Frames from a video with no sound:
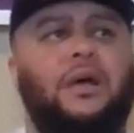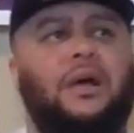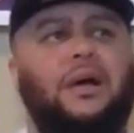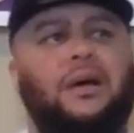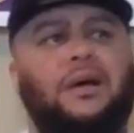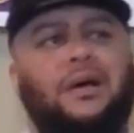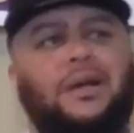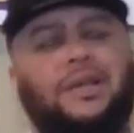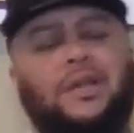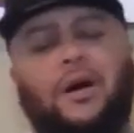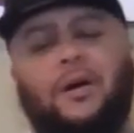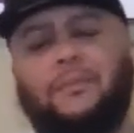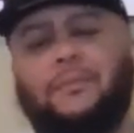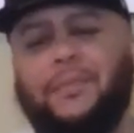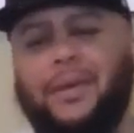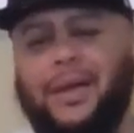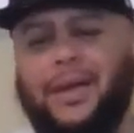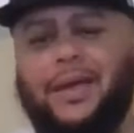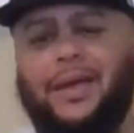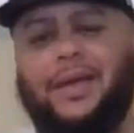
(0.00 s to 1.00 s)
Y'all
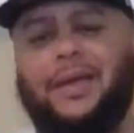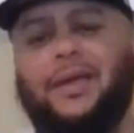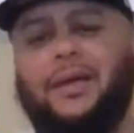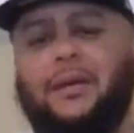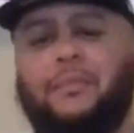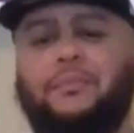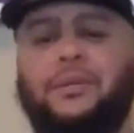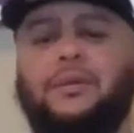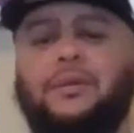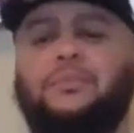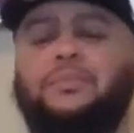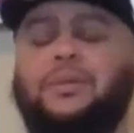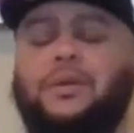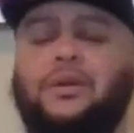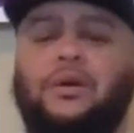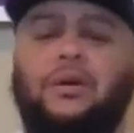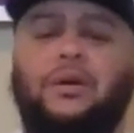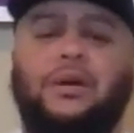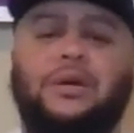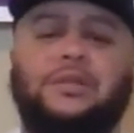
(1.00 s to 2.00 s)
may hear beeping
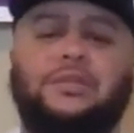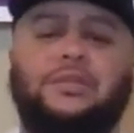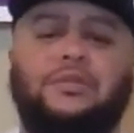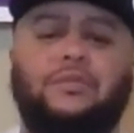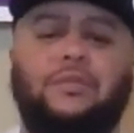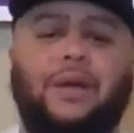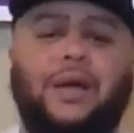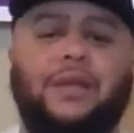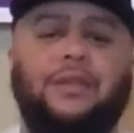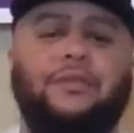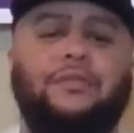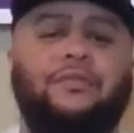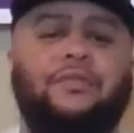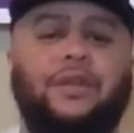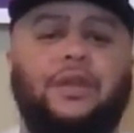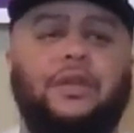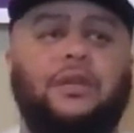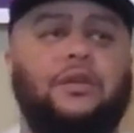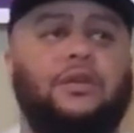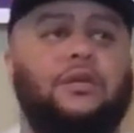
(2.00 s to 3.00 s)
noise throughout the
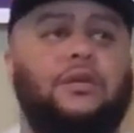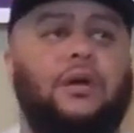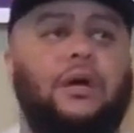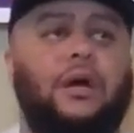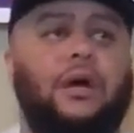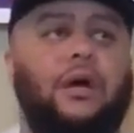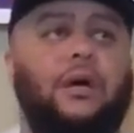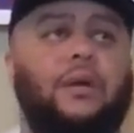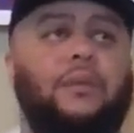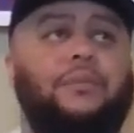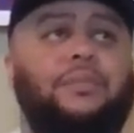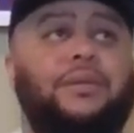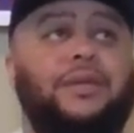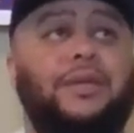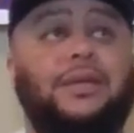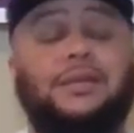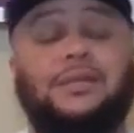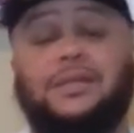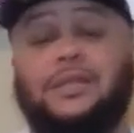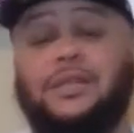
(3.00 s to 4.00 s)
video.
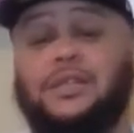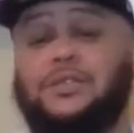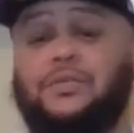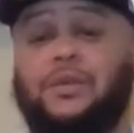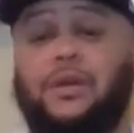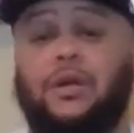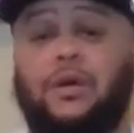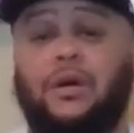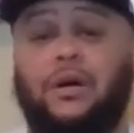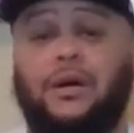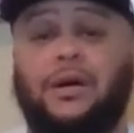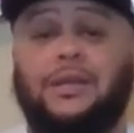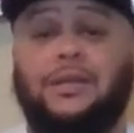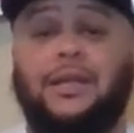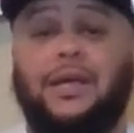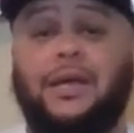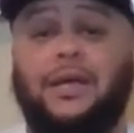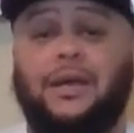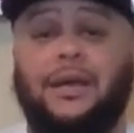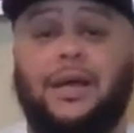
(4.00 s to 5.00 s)
Please disregard
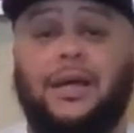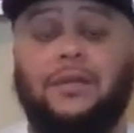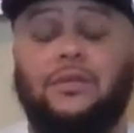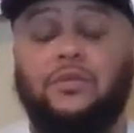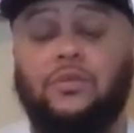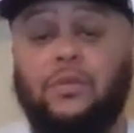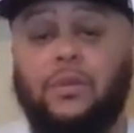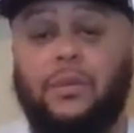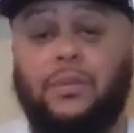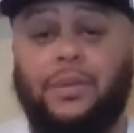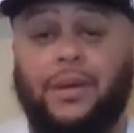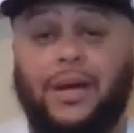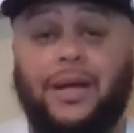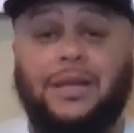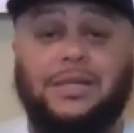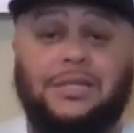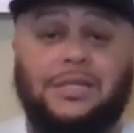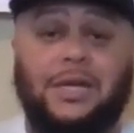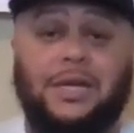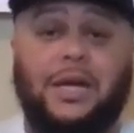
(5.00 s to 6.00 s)
that, and I do
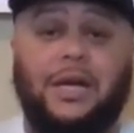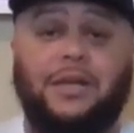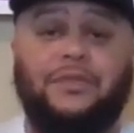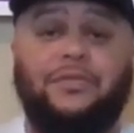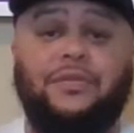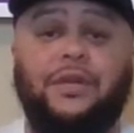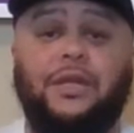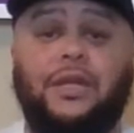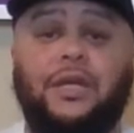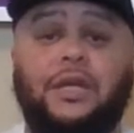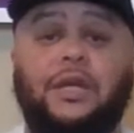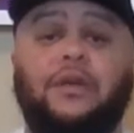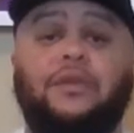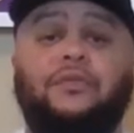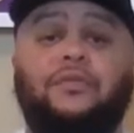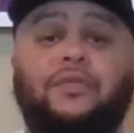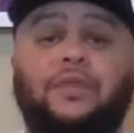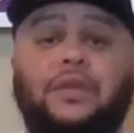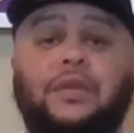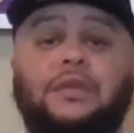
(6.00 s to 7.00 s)
apologize for the
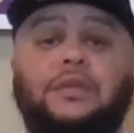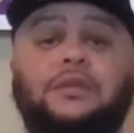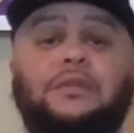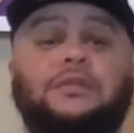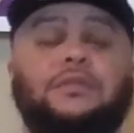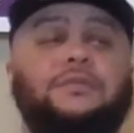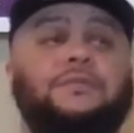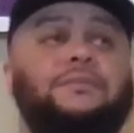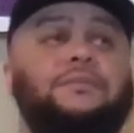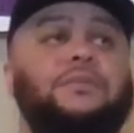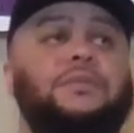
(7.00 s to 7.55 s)
inconvenience.